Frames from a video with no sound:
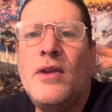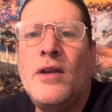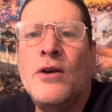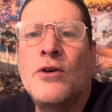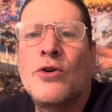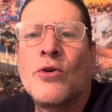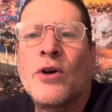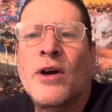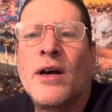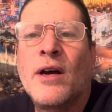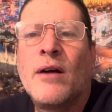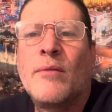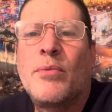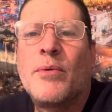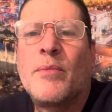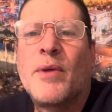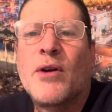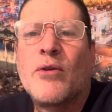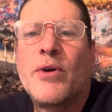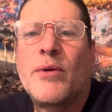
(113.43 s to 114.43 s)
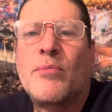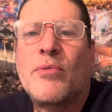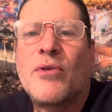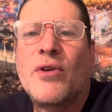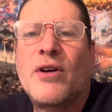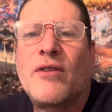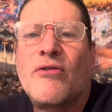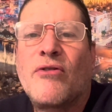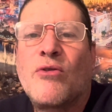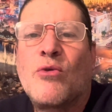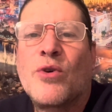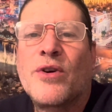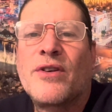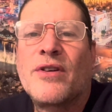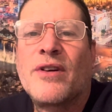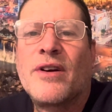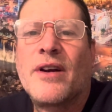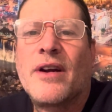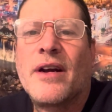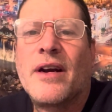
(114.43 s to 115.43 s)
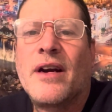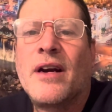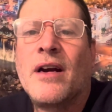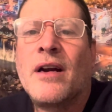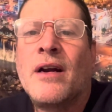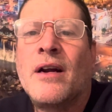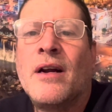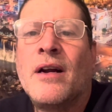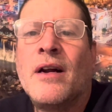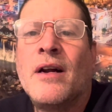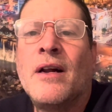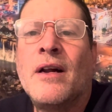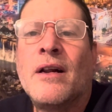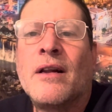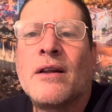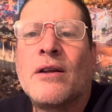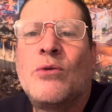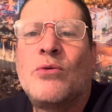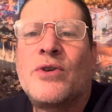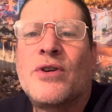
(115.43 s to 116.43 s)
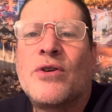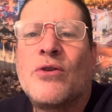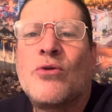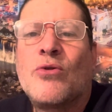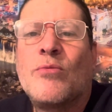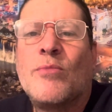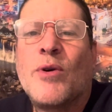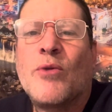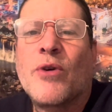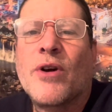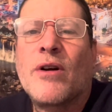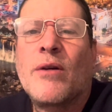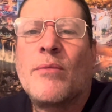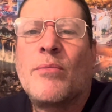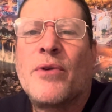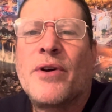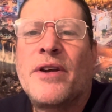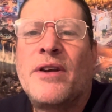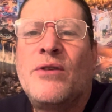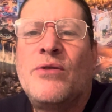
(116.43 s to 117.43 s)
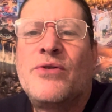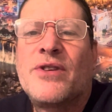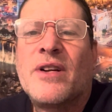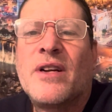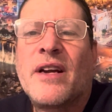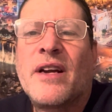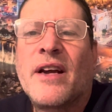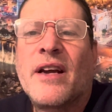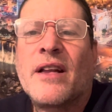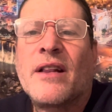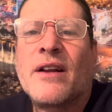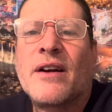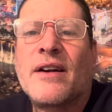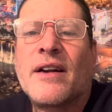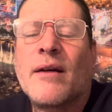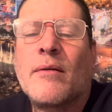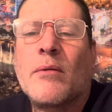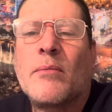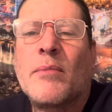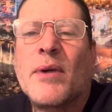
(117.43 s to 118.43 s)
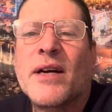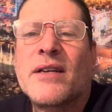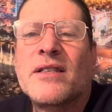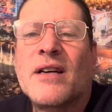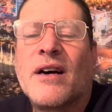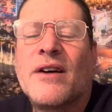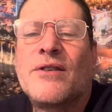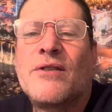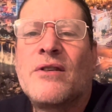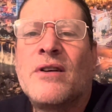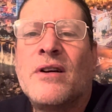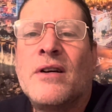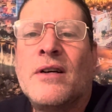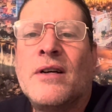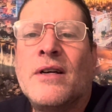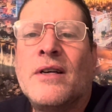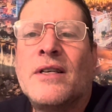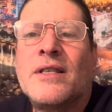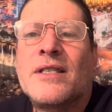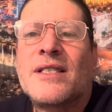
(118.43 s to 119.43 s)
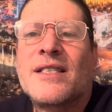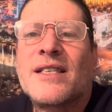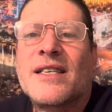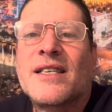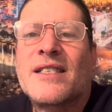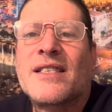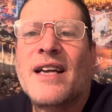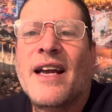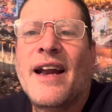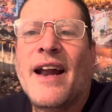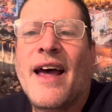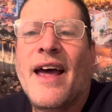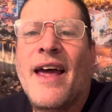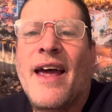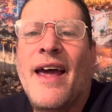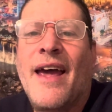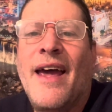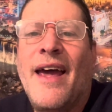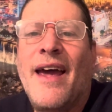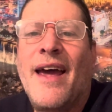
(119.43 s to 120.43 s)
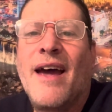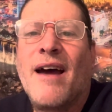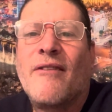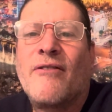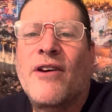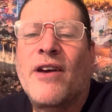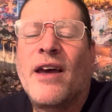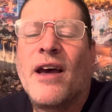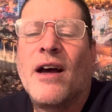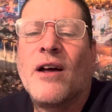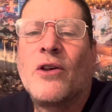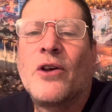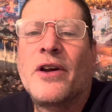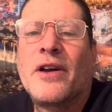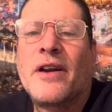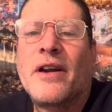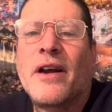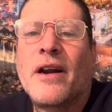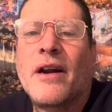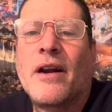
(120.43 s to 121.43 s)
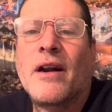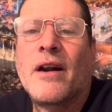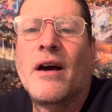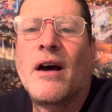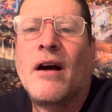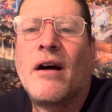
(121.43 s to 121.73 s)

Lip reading: Your complimentary play for today. Low total, but we're going to play Houston and the Diamondbacks under 6.5. Gallen and